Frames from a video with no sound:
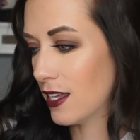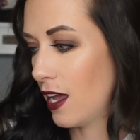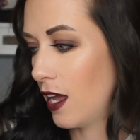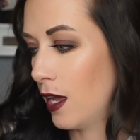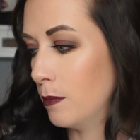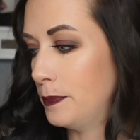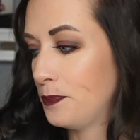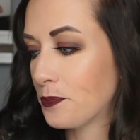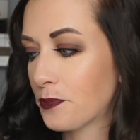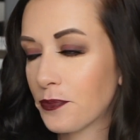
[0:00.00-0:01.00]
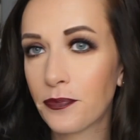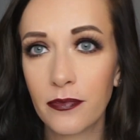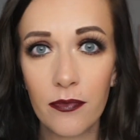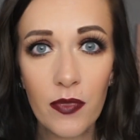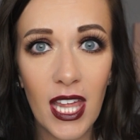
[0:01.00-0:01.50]

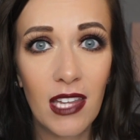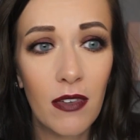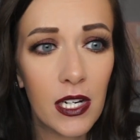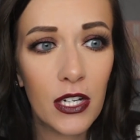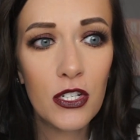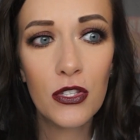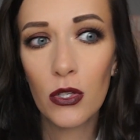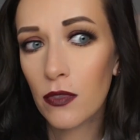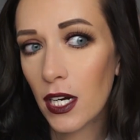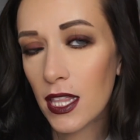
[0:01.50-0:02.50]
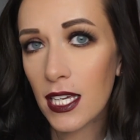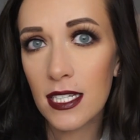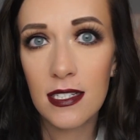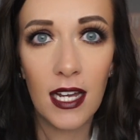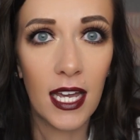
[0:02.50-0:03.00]
The foundation so far I think
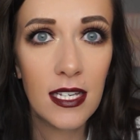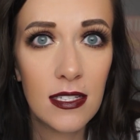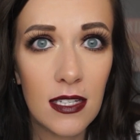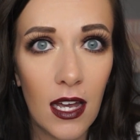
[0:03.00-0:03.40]
is nice.